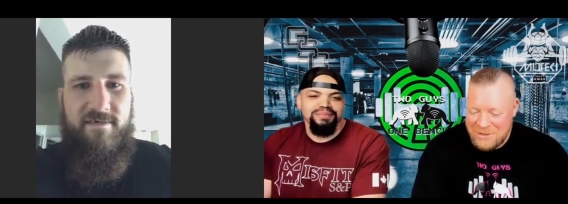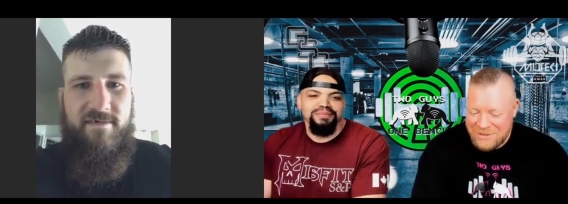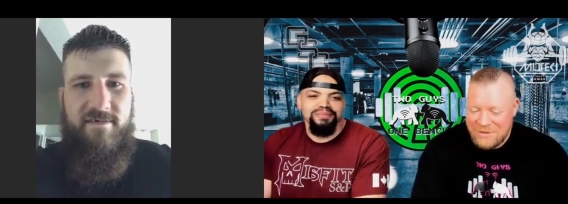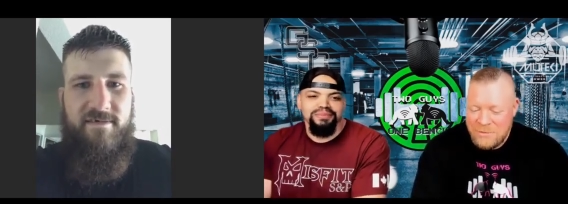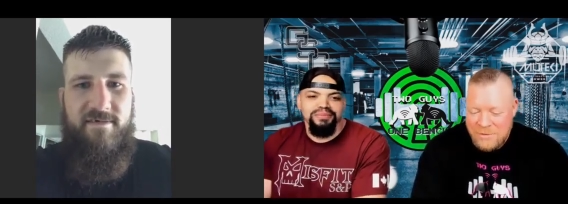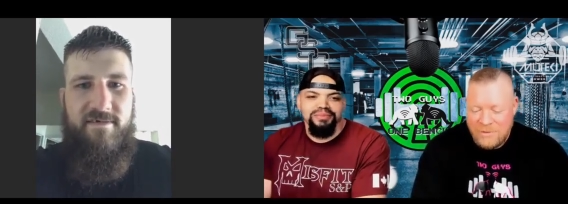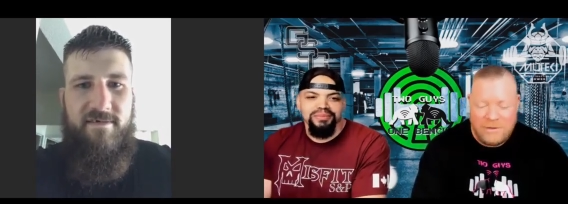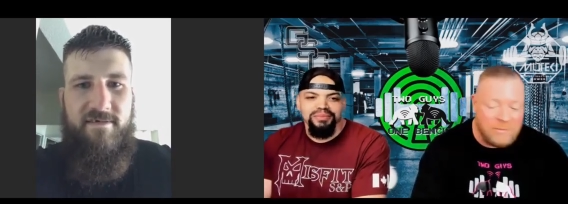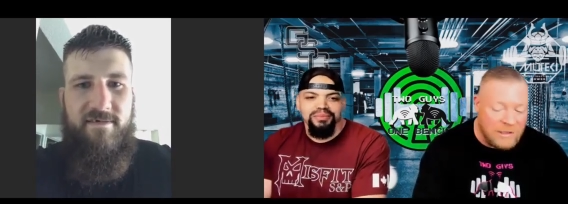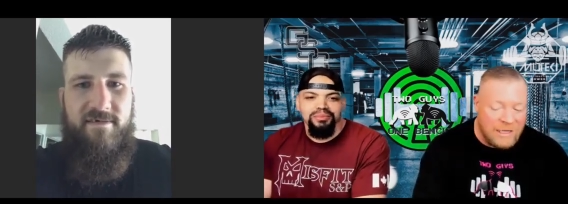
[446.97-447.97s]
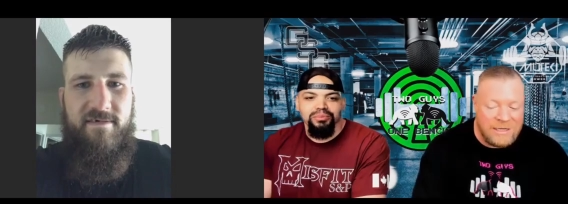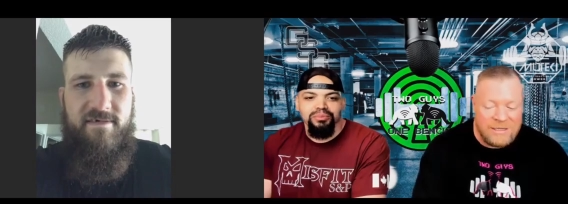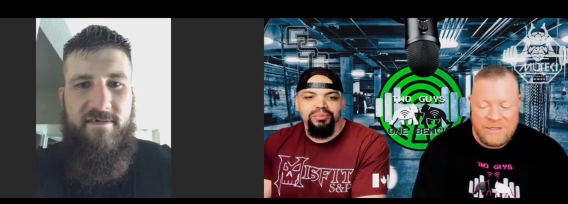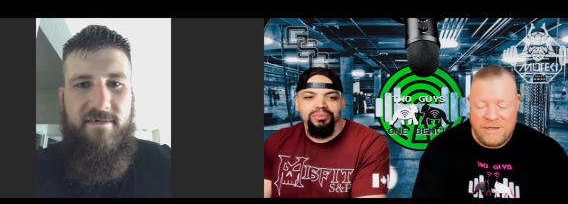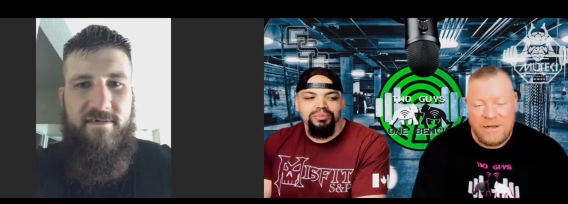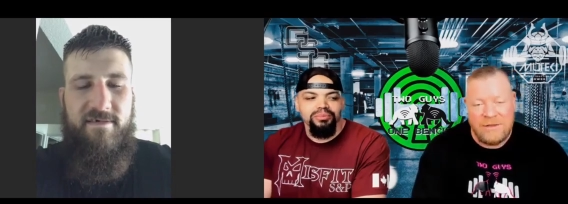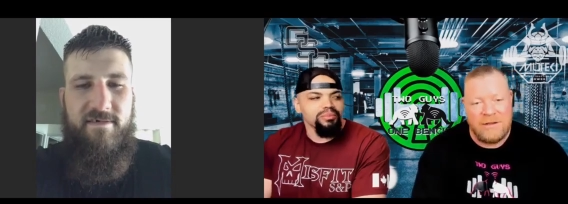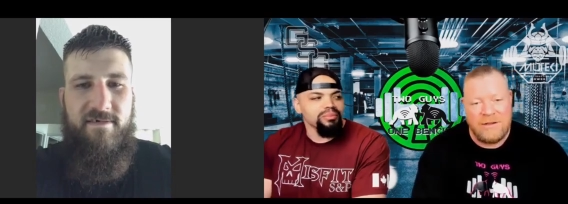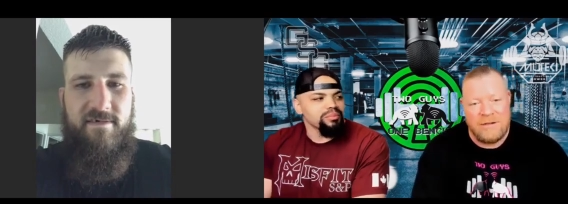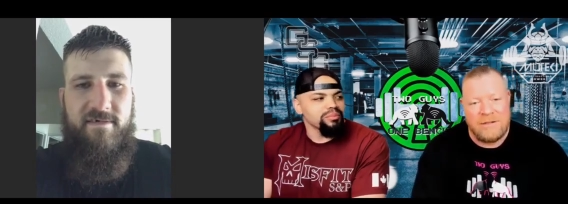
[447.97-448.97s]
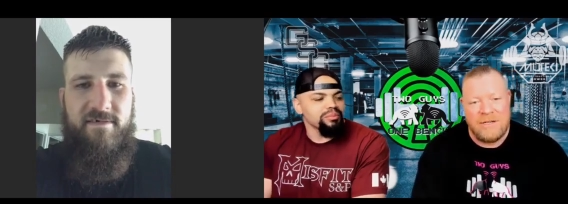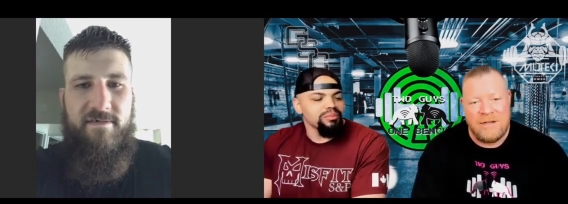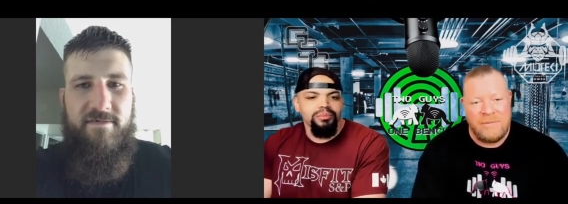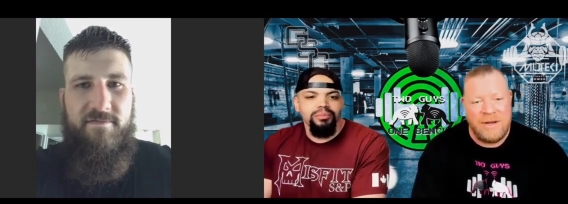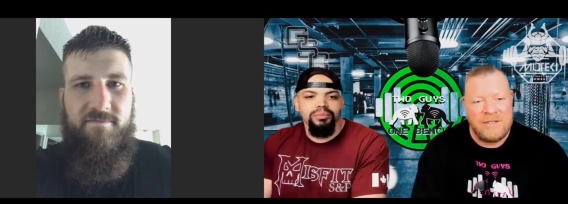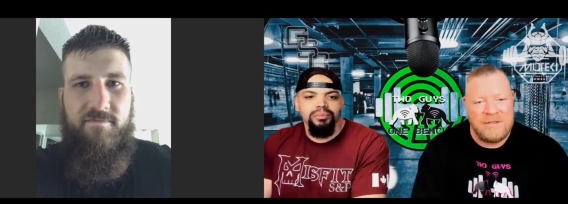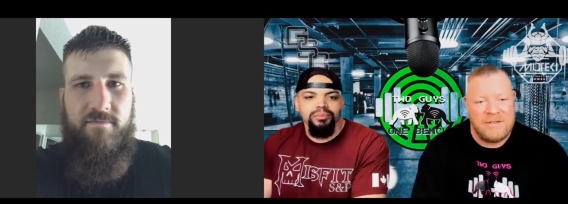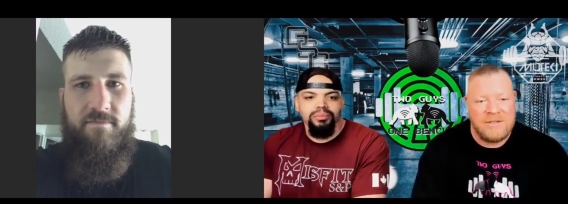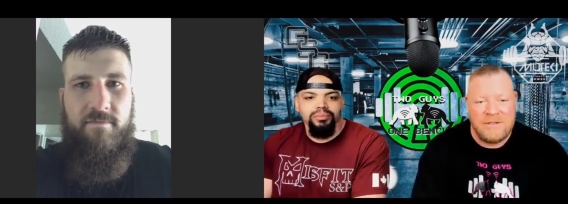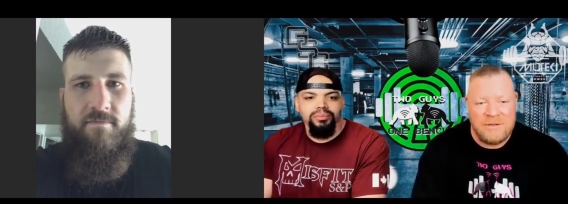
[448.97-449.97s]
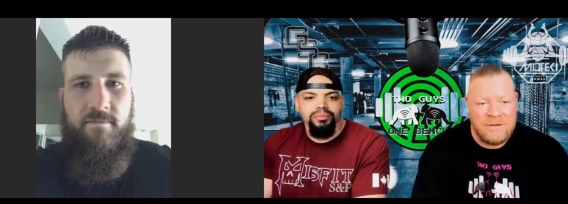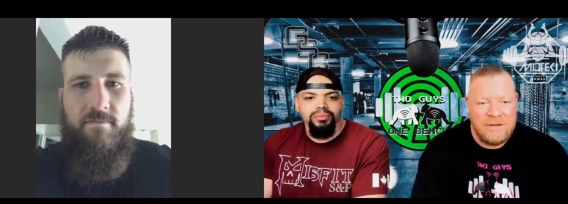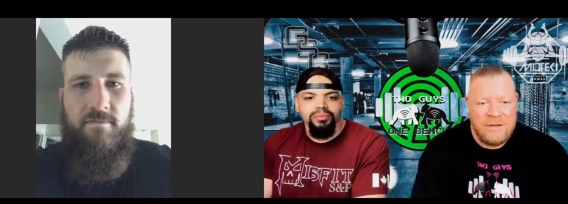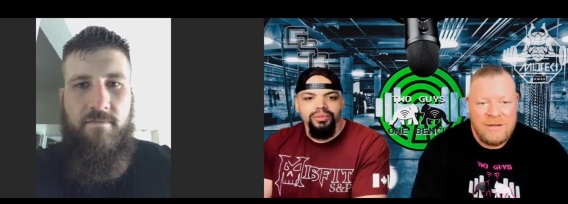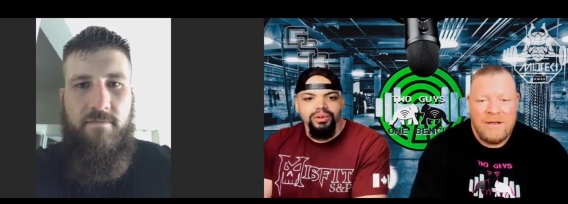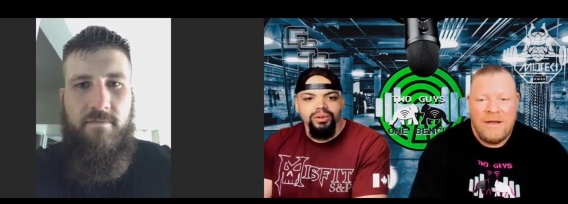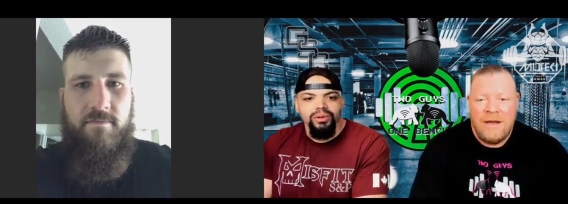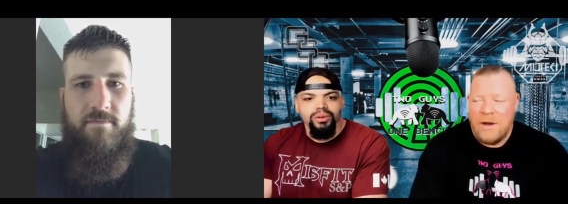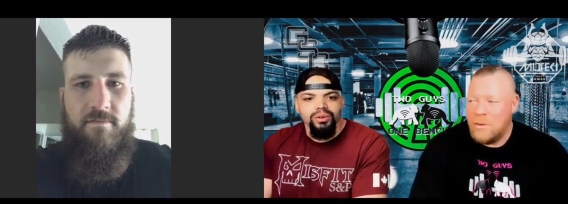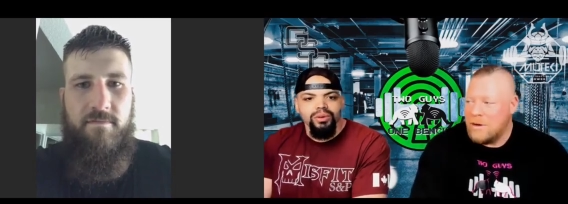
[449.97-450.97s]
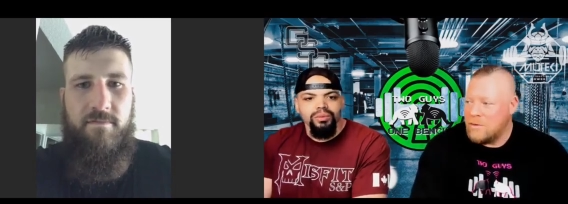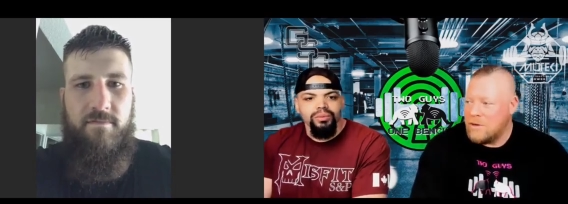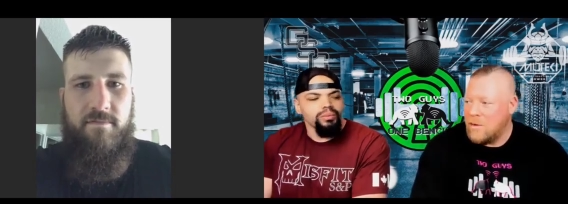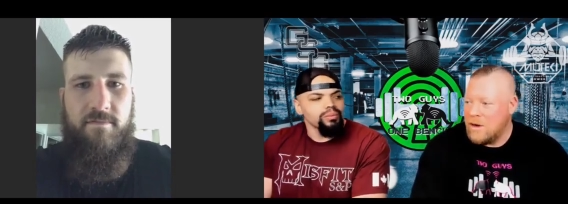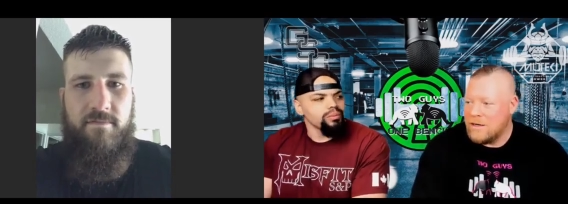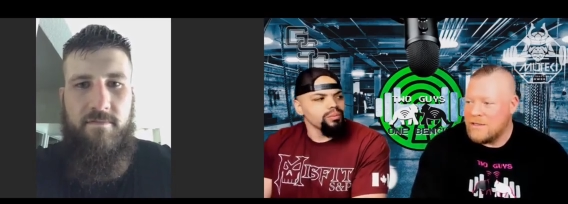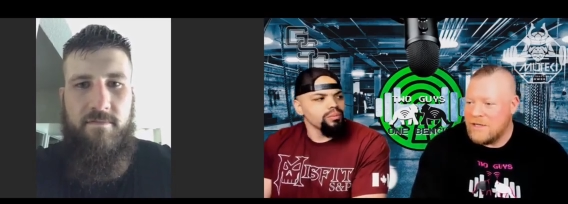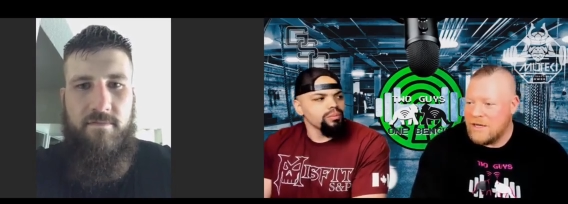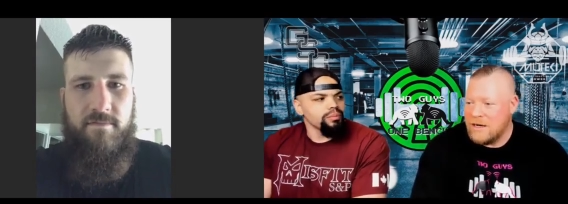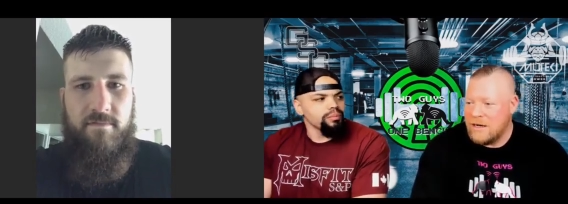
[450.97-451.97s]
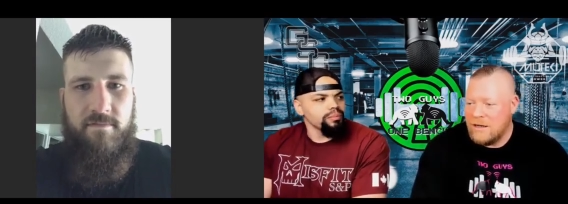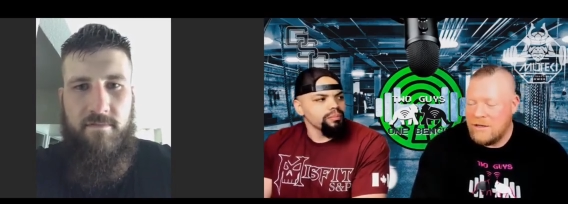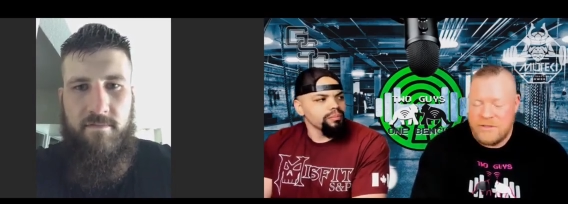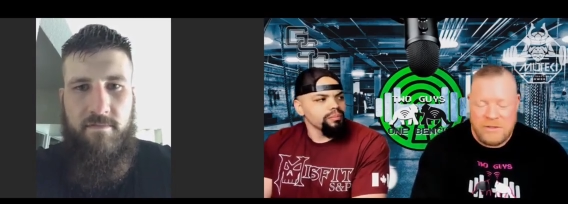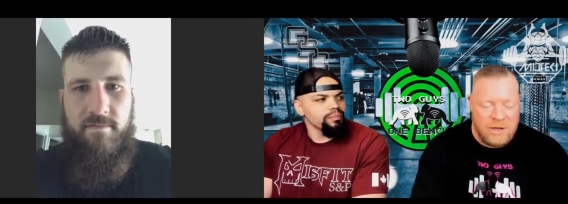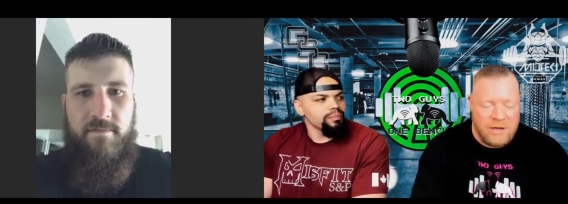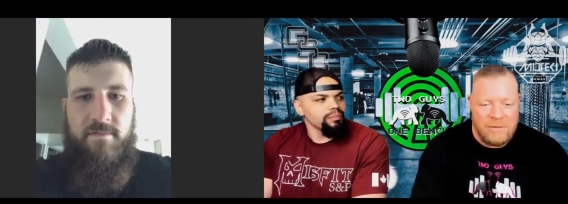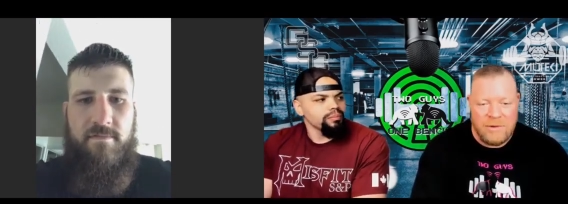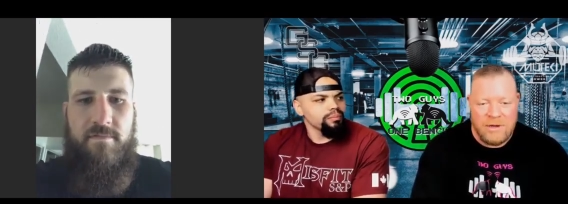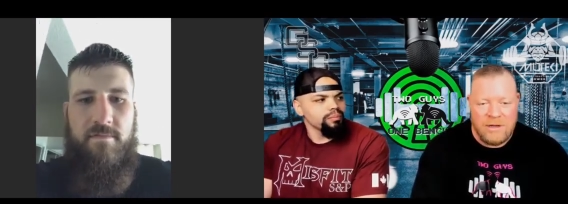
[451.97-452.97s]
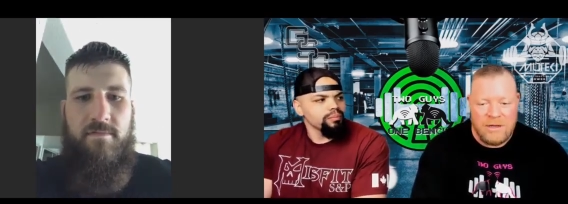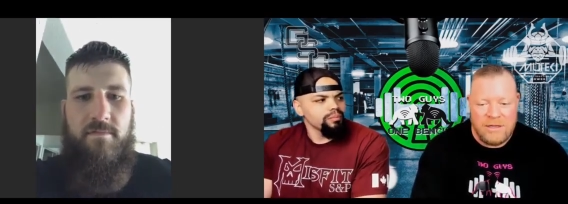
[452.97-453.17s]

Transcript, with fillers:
Speaker 1: Uh, but like I said, I think you're a tough bastard. So what I wanted to say also about Alberta